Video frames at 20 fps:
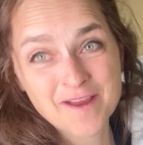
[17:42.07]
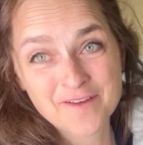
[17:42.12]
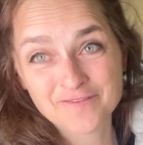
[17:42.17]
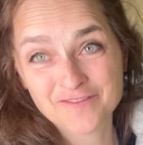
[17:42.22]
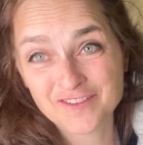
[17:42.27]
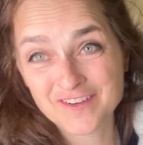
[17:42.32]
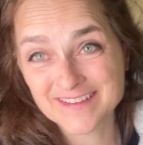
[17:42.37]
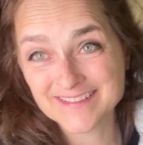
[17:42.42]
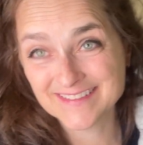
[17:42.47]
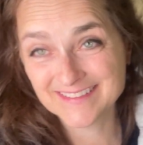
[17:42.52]
my
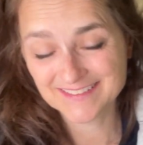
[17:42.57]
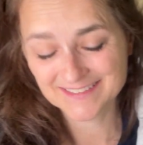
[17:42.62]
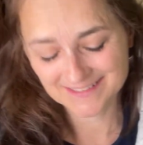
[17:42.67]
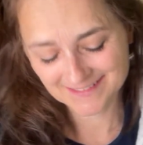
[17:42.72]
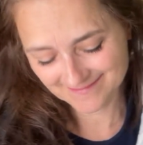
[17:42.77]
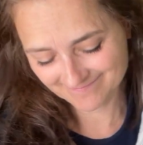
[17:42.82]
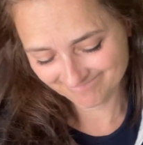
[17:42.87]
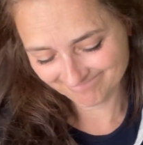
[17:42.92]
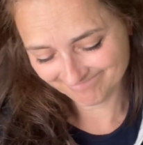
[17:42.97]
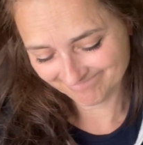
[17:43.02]

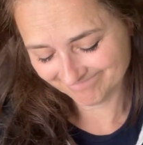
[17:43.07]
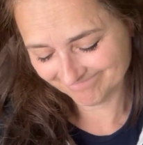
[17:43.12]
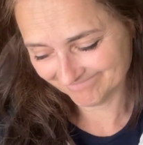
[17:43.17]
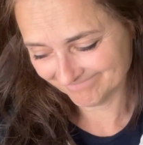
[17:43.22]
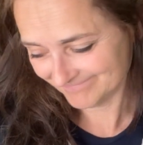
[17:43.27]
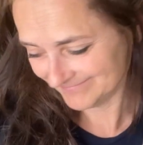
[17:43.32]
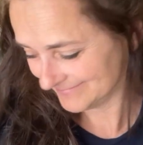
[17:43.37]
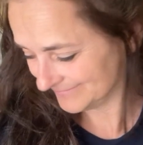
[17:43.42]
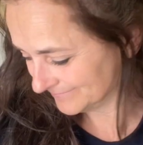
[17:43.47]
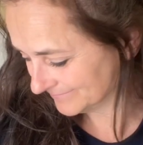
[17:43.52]
friends,
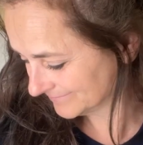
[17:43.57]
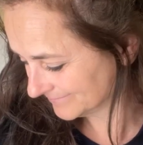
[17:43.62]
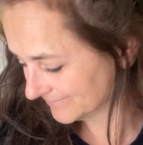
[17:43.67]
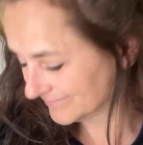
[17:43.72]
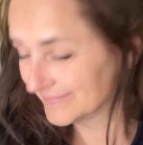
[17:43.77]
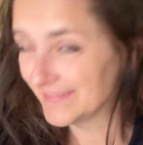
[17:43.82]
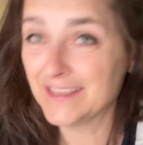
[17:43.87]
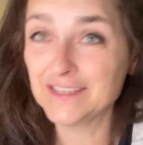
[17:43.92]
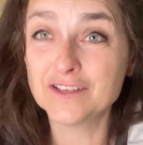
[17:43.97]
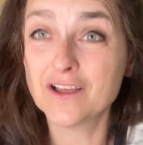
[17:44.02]

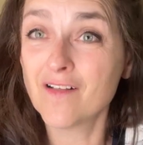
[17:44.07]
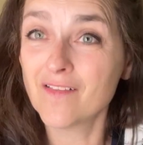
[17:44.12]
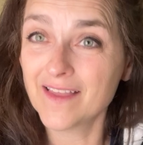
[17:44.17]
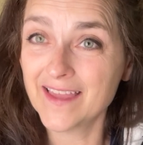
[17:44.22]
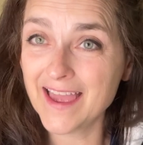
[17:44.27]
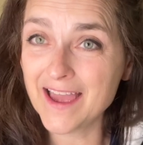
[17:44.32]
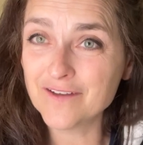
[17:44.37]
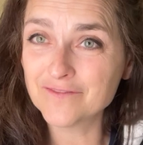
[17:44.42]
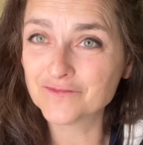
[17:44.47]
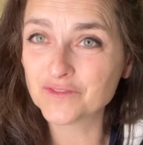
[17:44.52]
is all I
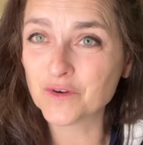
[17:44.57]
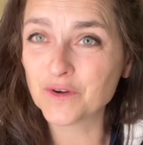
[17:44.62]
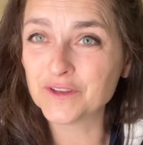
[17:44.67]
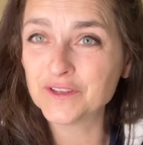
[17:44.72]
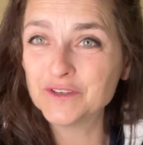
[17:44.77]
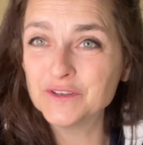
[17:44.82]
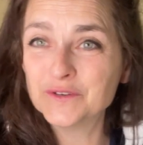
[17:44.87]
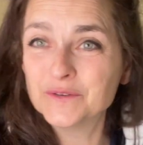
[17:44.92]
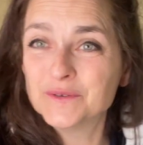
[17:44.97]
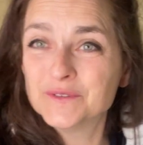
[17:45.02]
have for
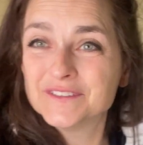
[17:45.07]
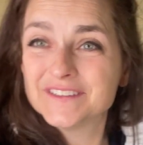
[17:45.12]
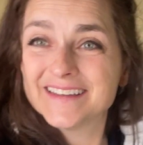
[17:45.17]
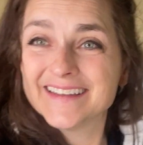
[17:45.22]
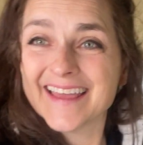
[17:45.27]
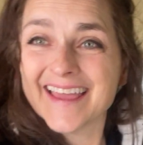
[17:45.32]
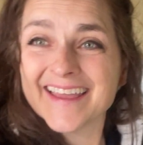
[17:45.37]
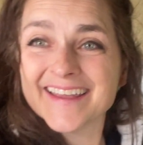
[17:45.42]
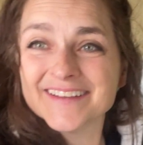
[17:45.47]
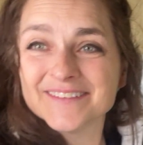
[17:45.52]
you
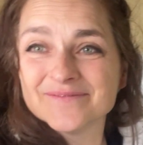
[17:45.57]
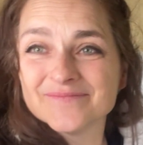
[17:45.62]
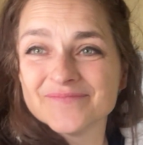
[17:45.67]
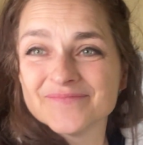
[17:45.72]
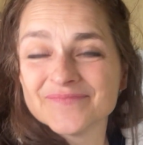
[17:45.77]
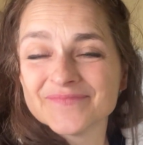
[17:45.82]
today.